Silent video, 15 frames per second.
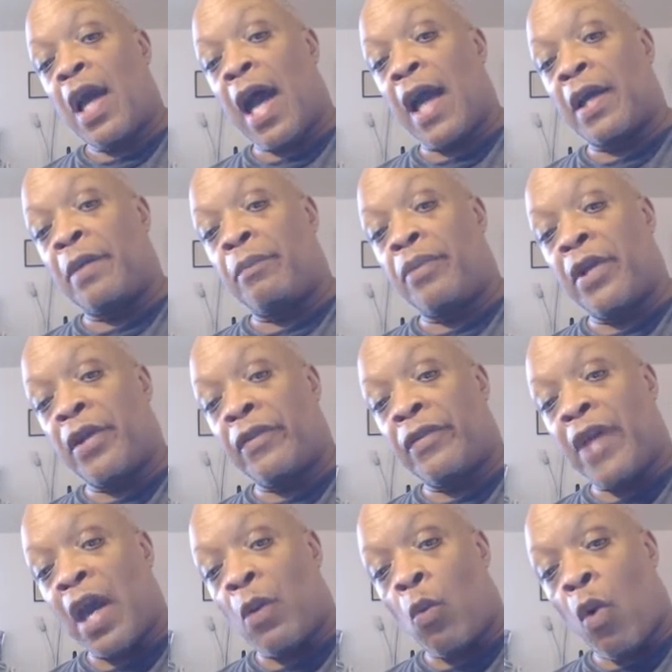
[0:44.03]
I compared
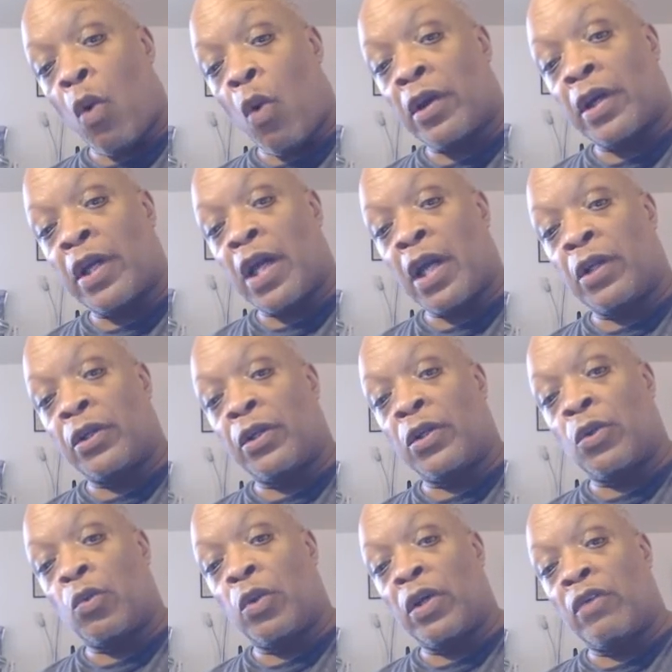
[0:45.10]
that
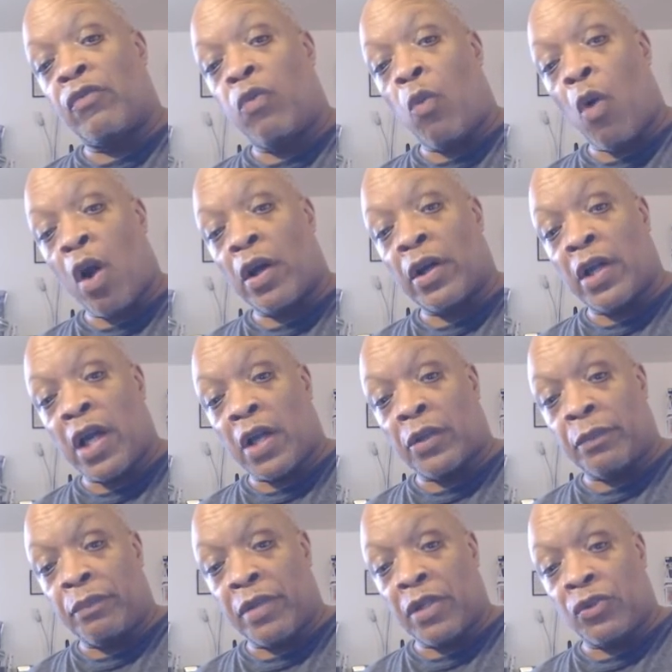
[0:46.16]
watercolor with
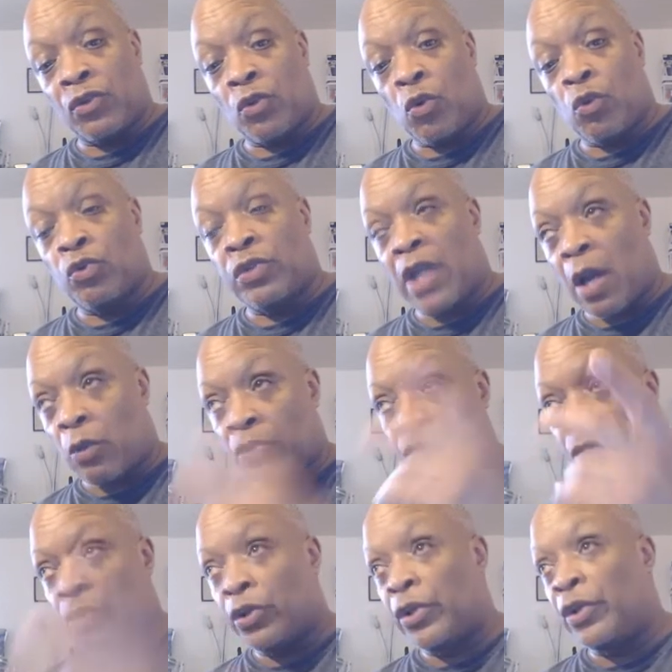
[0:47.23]
watercolor pencils. That was
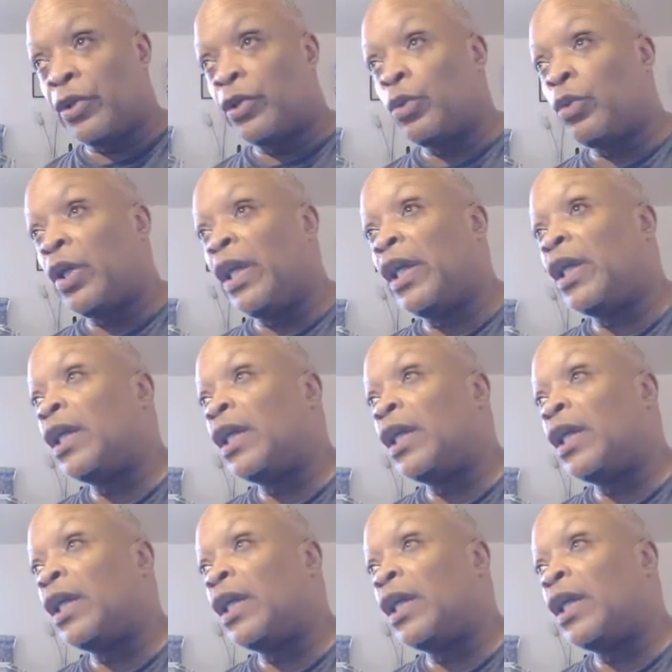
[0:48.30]
earlier in the week.